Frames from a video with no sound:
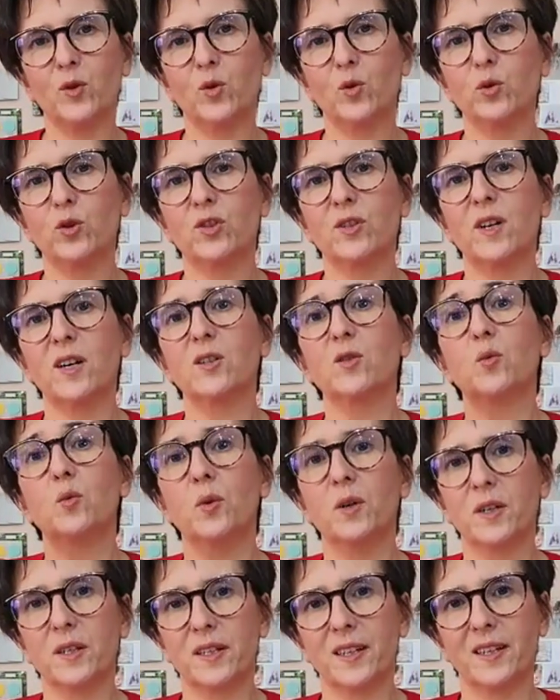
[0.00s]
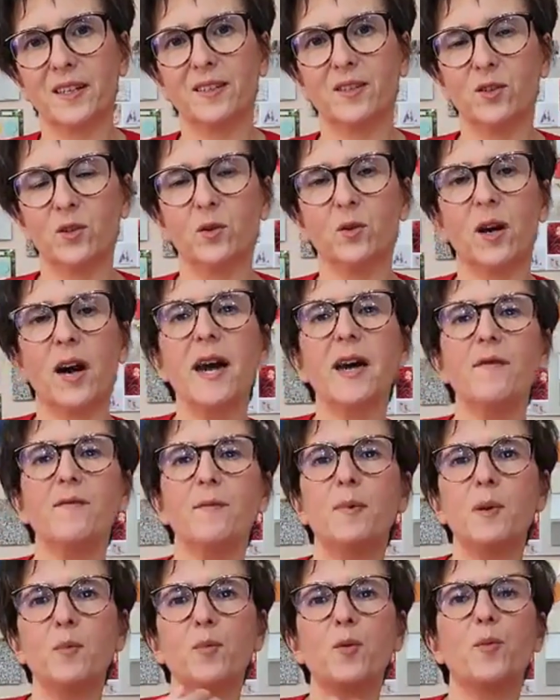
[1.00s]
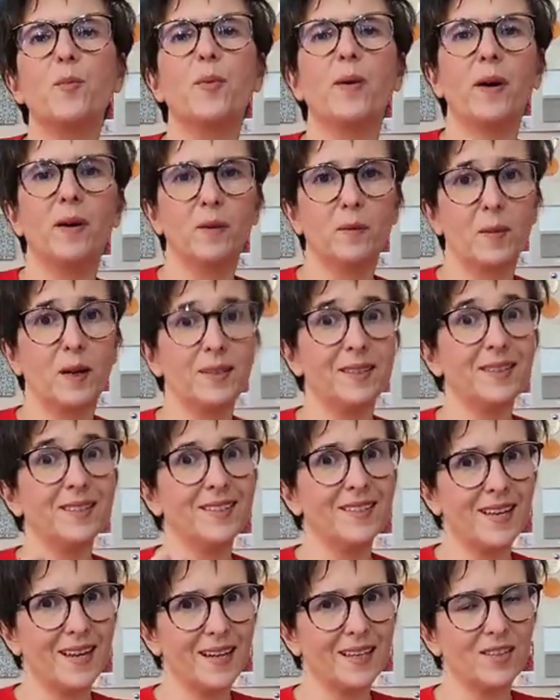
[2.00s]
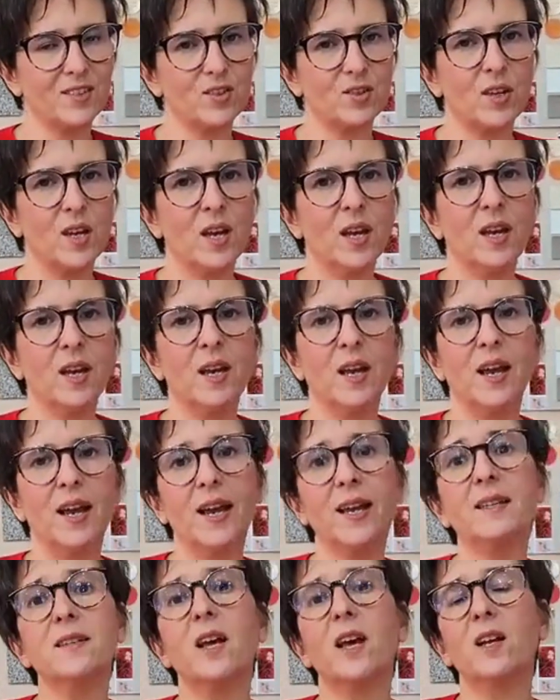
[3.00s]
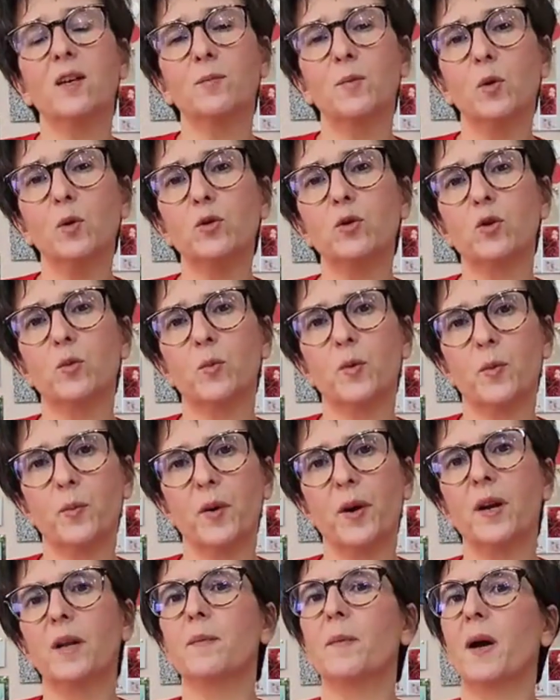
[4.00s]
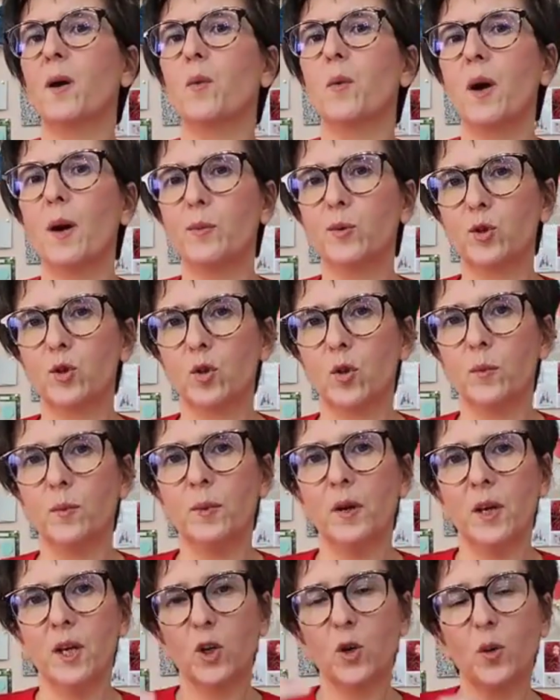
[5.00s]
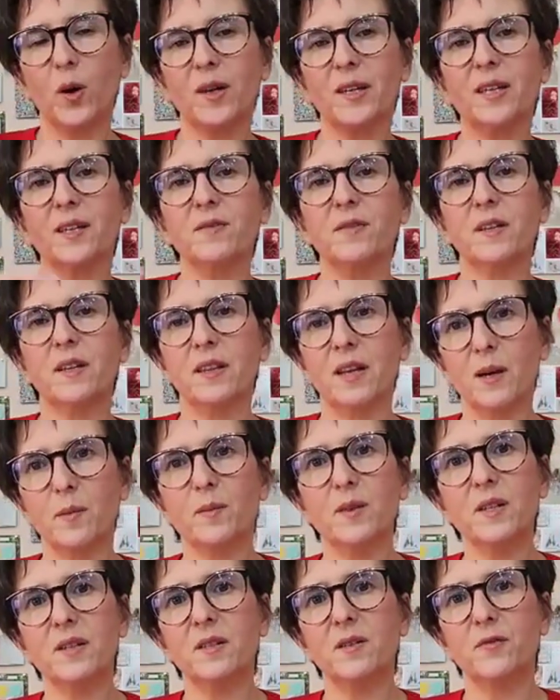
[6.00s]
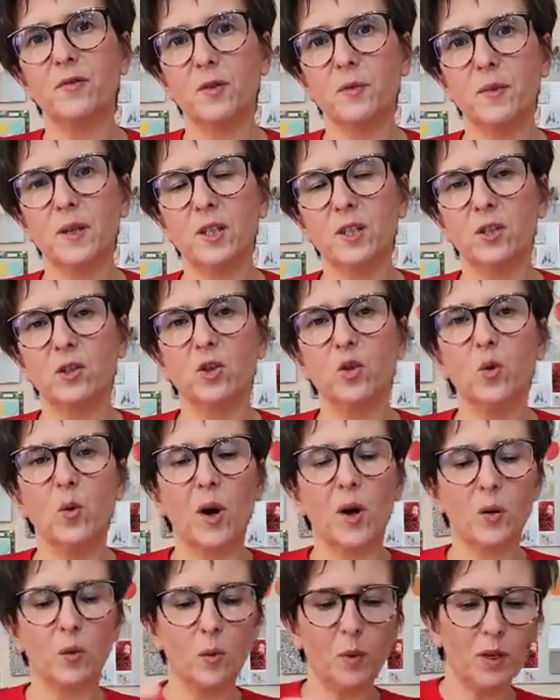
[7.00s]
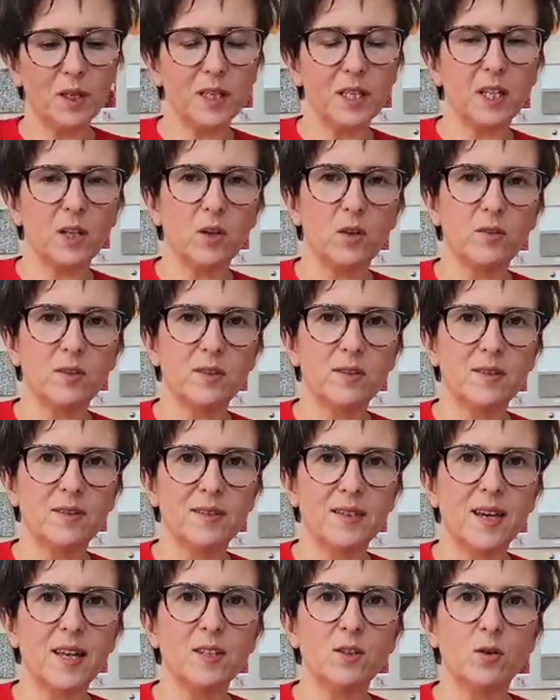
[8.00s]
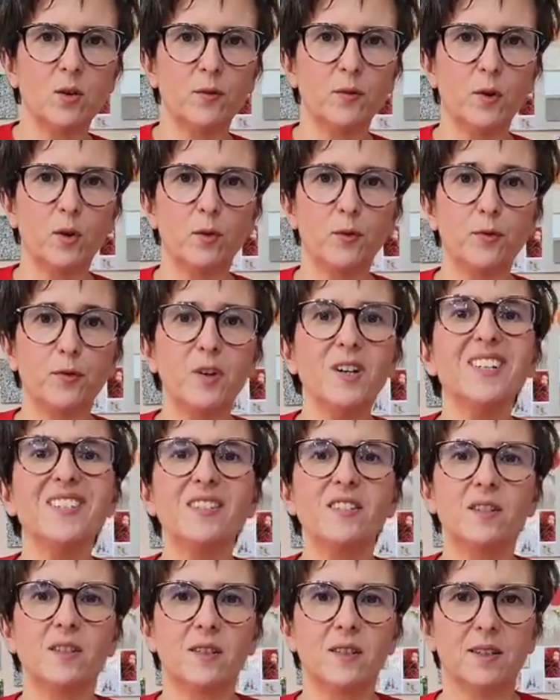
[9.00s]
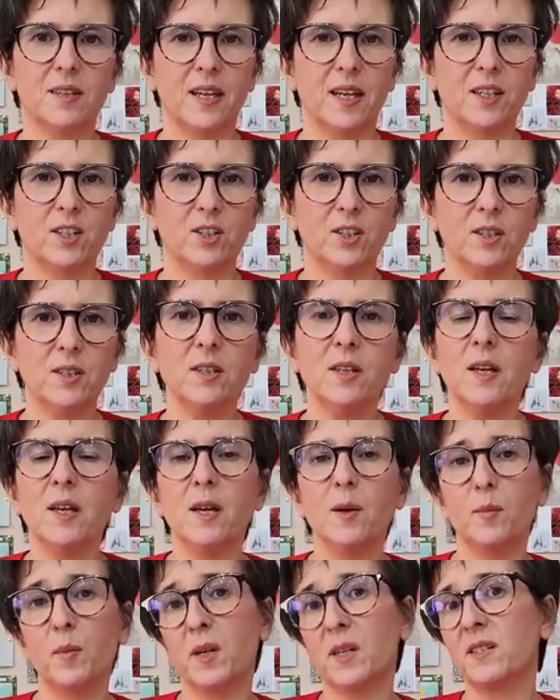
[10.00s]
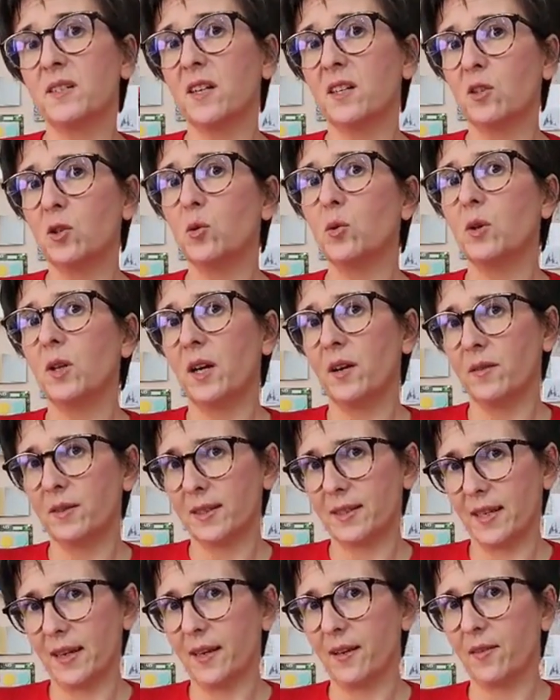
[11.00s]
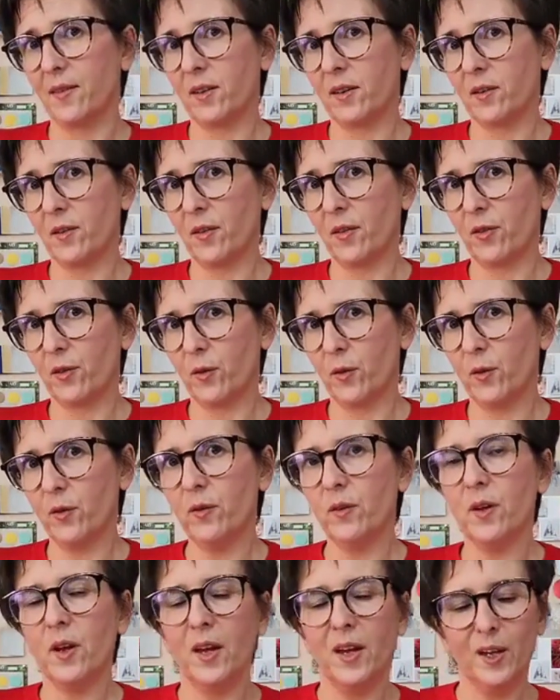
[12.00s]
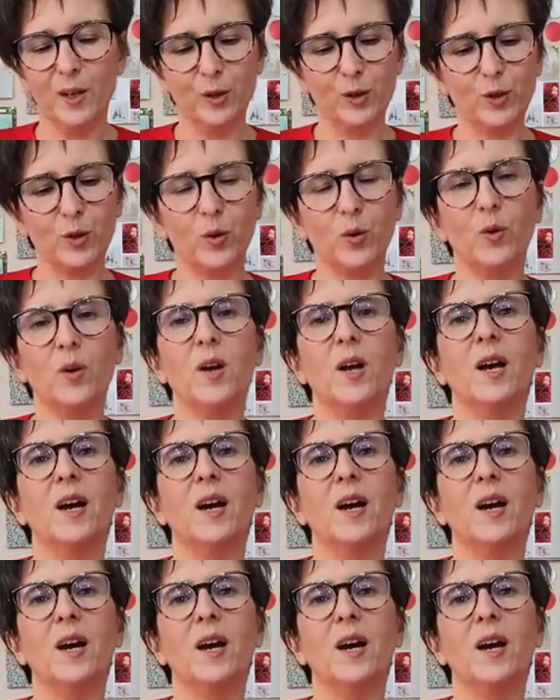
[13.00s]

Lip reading: to start working. So I have been preparing my designs, and I am also preparing my web shop. You are giving them this information. You are working on the designs of your first collection, means that you will have a second and a third. So